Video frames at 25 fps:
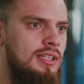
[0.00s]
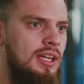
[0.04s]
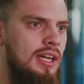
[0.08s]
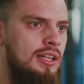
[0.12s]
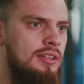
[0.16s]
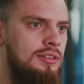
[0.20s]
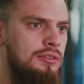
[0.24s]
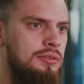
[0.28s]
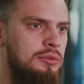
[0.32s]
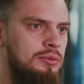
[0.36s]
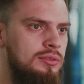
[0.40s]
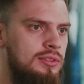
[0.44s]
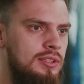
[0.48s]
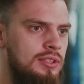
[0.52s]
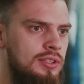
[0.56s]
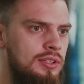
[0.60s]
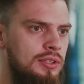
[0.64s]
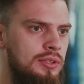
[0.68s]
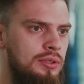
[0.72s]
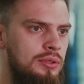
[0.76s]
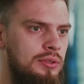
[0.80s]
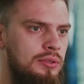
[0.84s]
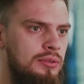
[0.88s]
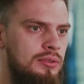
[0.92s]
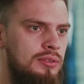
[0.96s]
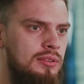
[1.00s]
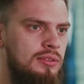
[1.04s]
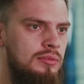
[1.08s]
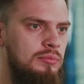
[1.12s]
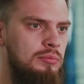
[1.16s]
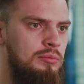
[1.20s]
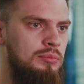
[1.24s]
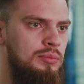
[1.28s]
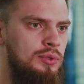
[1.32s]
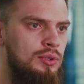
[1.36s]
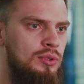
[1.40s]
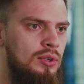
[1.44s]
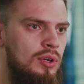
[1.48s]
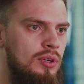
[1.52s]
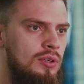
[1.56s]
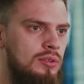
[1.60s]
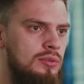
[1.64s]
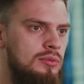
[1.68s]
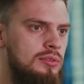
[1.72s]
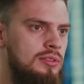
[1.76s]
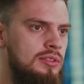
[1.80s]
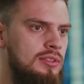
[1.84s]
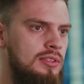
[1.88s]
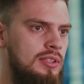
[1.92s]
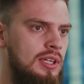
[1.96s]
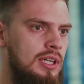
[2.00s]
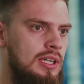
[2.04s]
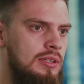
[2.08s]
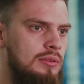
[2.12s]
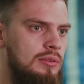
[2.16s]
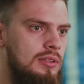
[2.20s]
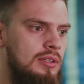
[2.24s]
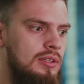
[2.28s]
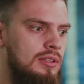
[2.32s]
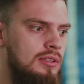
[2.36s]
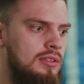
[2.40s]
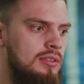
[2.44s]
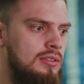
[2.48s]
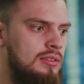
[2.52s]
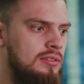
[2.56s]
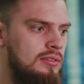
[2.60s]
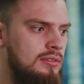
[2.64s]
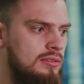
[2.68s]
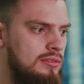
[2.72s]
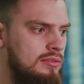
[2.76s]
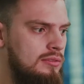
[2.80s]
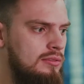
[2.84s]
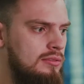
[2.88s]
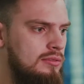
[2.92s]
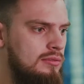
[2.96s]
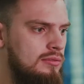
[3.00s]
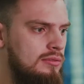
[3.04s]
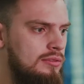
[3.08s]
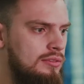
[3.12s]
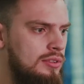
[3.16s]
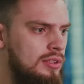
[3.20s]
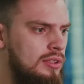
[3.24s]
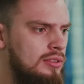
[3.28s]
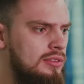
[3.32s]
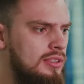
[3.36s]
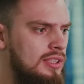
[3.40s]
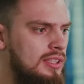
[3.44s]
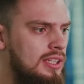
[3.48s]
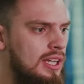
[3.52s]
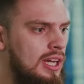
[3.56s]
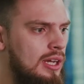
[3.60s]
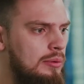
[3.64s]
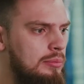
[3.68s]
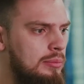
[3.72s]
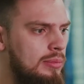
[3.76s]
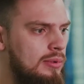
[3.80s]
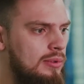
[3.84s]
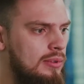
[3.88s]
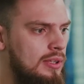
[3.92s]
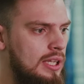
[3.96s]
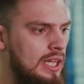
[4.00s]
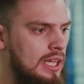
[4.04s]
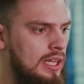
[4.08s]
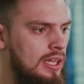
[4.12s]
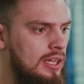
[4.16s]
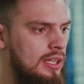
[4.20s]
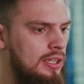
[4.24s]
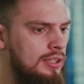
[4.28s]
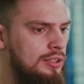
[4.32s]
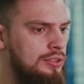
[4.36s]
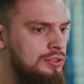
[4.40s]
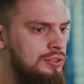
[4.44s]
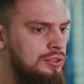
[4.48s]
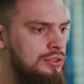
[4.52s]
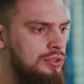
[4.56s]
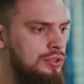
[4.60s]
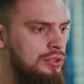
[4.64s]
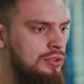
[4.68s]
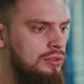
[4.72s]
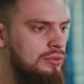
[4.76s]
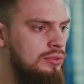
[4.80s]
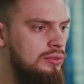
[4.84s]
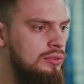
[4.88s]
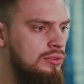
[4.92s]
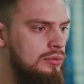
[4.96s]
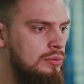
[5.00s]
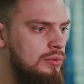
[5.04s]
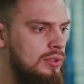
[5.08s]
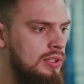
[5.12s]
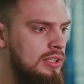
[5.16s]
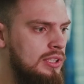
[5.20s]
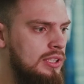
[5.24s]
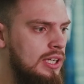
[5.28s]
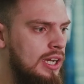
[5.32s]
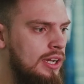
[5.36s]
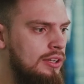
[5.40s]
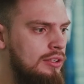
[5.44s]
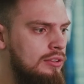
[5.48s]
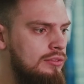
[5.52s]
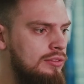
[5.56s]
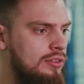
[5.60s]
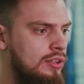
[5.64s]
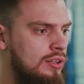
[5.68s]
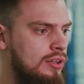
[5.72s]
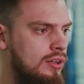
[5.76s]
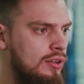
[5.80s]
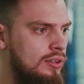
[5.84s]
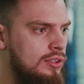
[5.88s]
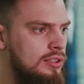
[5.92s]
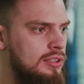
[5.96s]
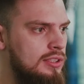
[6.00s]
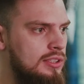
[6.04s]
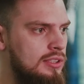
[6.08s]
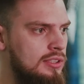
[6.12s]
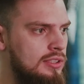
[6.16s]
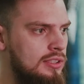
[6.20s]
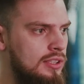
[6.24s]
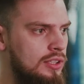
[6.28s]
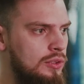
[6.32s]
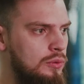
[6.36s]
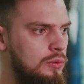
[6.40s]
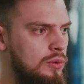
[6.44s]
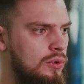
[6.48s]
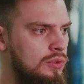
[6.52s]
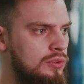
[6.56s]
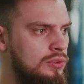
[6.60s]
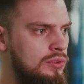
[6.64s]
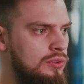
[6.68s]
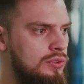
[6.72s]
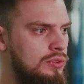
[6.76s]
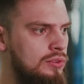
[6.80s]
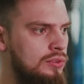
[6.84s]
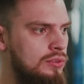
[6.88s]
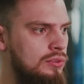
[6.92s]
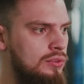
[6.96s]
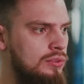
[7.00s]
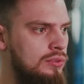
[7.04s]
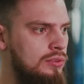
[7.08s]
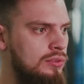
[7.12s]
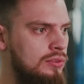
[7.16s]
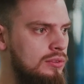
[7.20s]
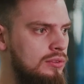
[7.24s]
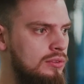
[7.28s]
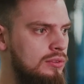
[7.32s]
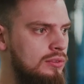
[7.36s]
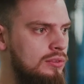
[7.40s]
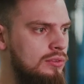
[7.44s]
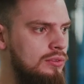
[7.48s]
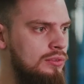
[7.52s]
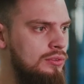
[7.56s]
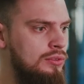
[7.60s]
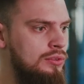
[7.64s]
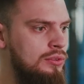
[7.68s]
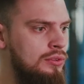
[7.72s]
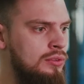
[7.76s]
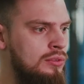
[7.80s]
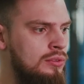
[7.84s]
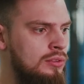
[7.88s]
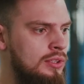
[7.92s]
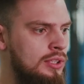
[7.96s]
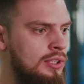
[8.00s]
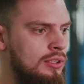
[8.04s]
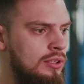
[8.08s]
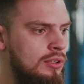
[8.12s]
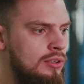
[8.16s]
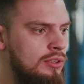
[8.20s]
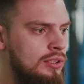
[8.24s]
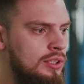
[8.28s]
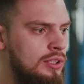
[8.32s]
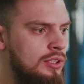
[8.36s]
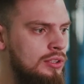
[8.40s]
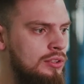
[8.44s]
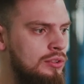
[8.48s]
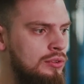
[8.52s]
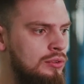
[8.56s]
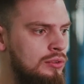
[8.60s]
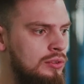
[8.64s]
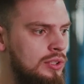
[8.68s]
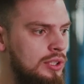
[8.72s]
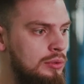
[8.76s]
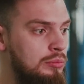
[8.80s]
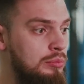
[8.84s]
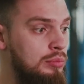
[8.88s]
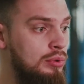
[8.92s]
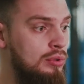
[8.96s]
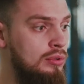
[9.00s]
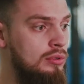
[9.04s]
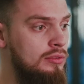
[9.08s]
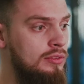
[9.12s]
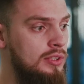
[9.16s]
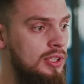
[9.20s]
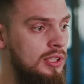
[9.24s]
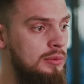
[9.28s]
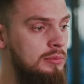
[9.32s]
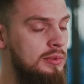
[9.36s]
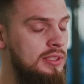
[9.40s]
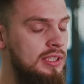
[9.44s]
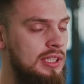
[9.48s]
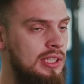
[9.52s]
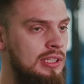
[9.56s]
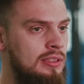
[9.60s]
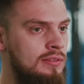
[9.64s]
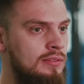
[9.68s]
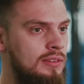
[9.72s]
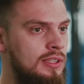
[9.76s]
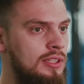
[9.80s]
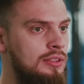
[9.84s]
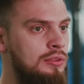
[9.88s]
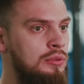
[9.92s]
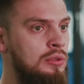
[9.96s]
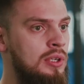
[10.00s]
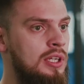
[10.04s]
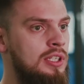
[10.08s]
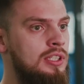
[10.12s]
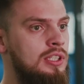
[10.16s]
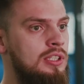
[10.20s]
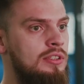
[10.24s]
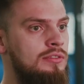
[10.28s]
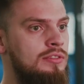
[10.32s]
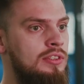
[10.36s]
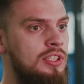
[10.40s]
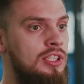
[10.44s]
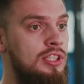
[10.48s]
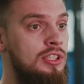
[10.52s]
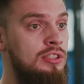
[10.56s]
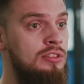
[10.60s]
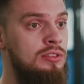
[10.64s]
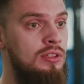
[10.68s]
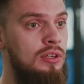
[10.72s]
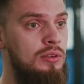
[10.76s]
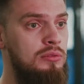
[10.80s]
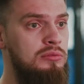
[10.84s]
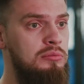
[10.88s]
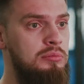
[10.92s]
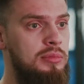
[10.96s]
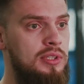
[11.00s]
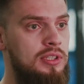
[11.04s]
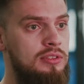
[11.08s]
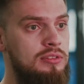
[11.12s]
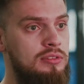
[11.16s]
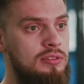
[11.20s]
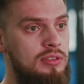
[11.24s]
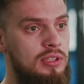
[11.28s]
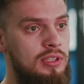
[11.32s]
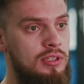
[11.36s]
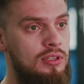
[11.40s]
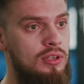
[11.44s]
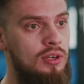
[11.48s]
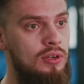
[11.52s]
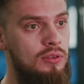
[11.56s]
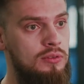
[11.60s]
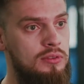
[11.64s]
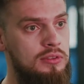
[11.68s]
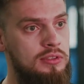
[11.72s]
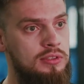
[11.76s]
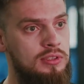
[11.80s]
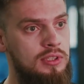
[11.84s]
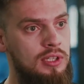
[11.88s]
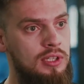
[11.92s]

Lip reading: end user could browse our front-end app and choose what kind of courses he wants to do in order to improve himself and to achieve his own personal goals.